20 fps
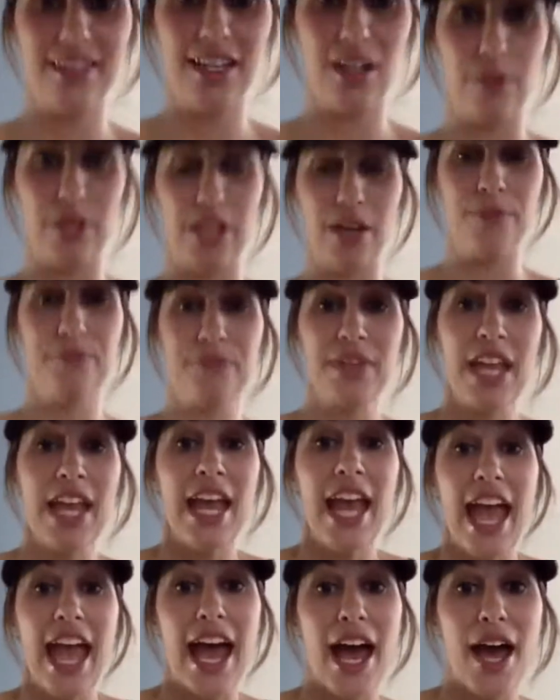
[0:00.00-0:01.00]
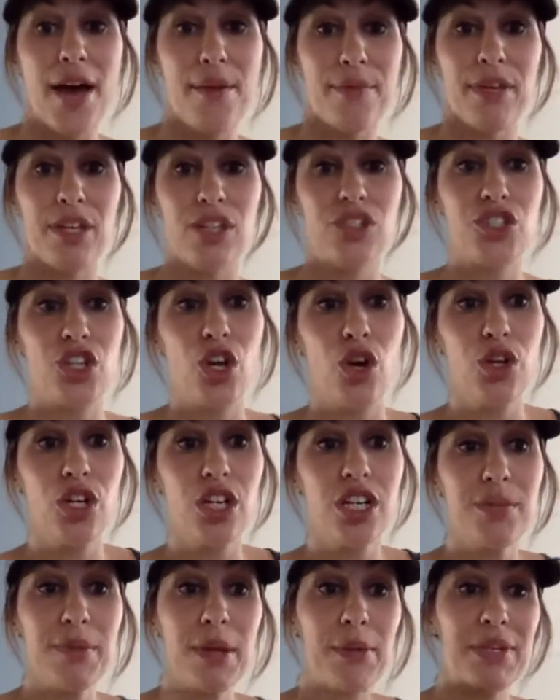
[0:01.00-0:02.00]
there we go. Um, so you're
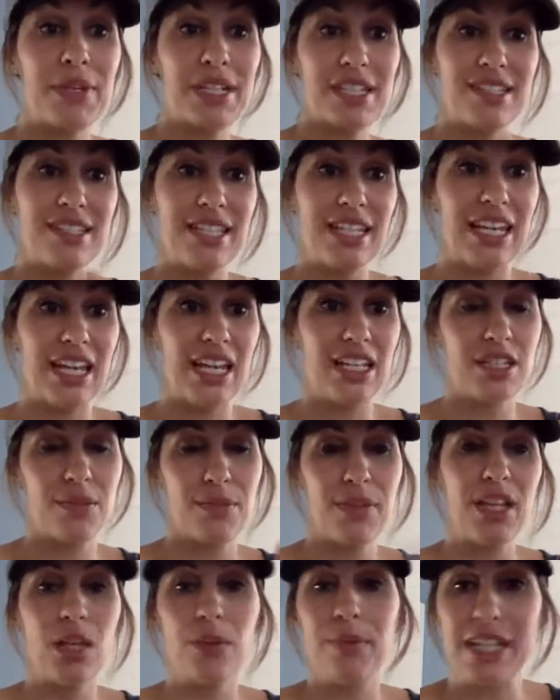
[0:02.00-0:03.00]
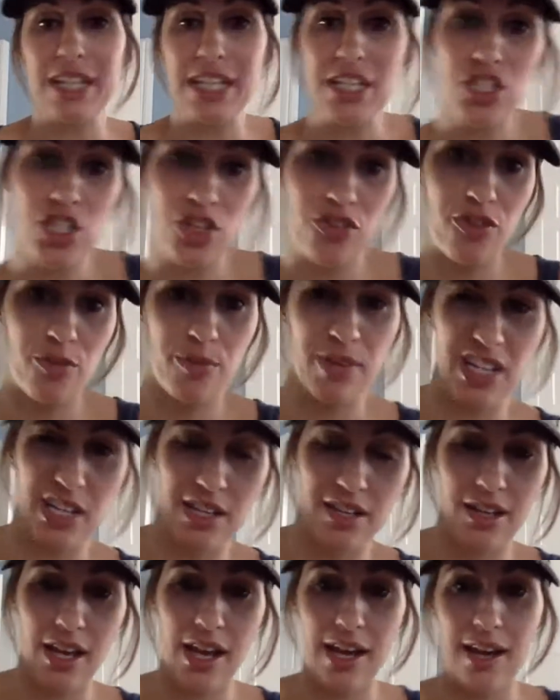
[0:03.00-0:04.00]
going to be able to see, it's going to be a little bit easier for me
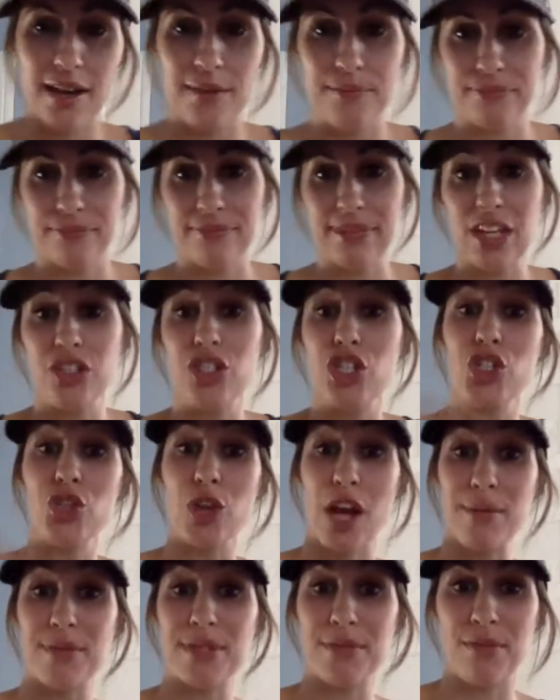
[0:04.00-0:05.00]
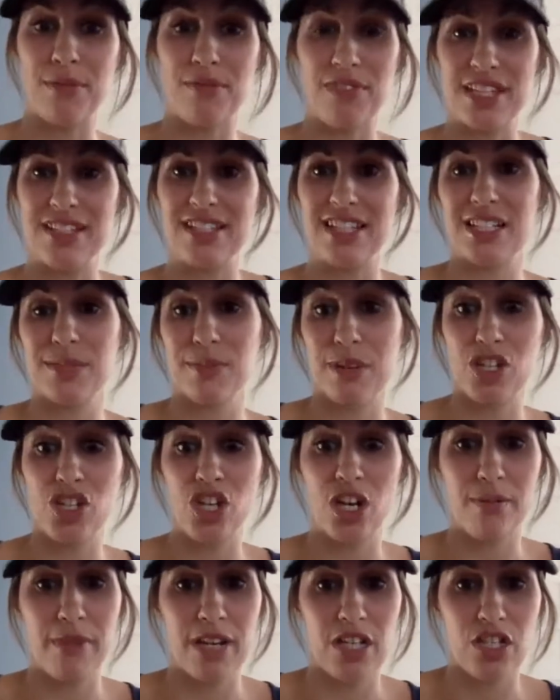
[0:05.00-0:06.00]
to um, describe some of these things by
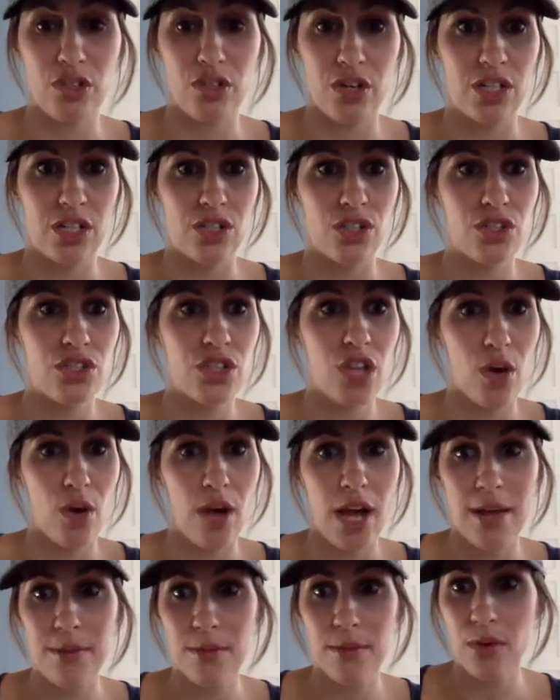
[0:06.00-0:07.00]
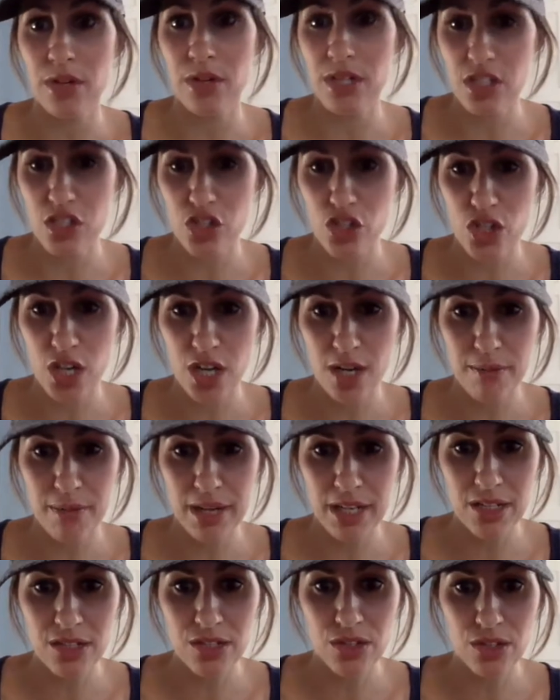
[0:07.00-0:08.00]
sharing my screen. So I'm going to share
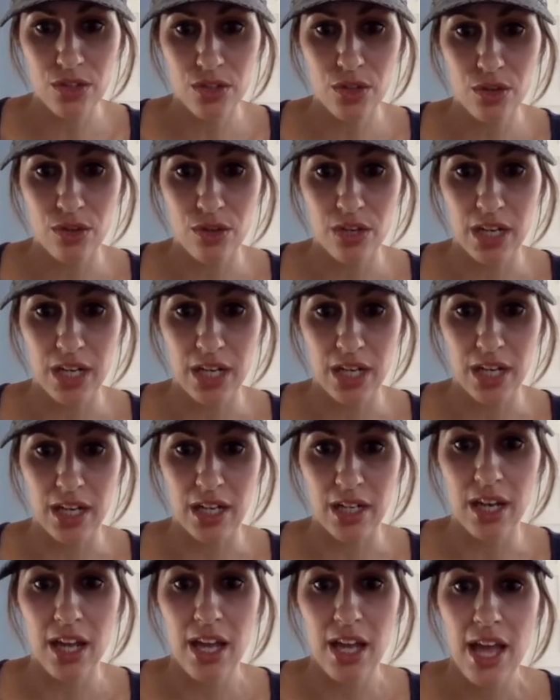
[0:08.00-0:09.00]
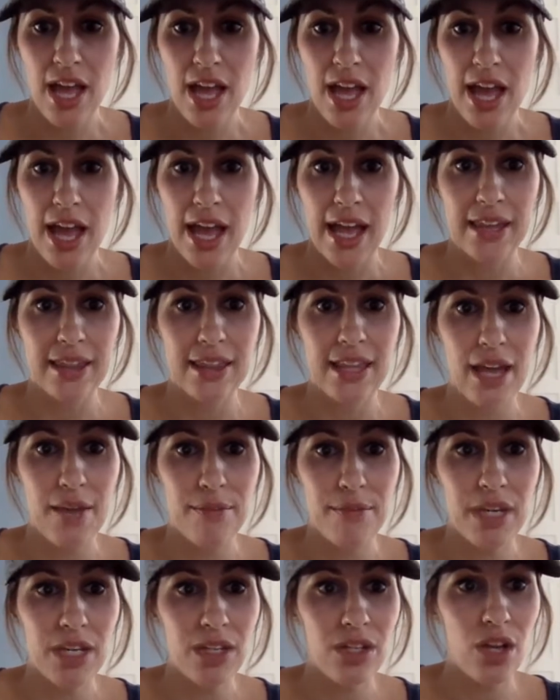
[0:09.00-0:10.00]
my screen and
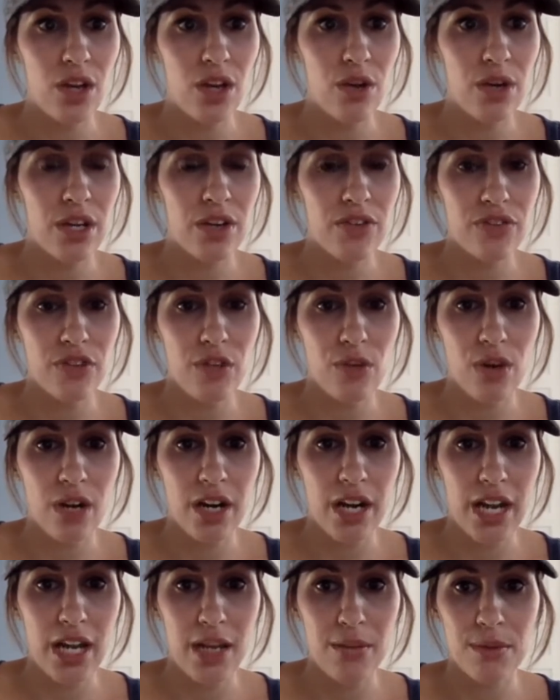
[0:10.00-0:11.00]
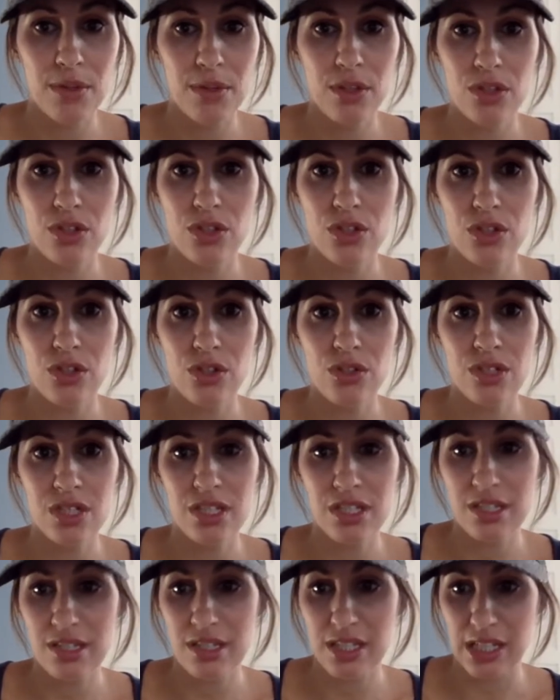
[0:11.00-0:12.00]
let me know if you are able to
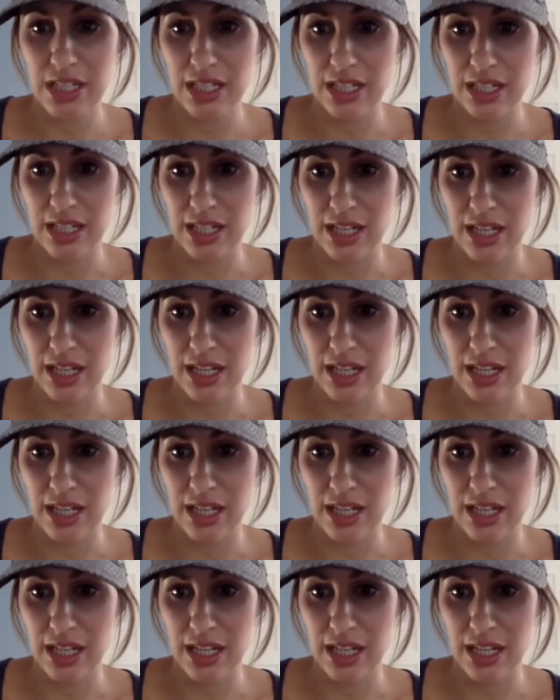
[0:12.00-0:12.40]
see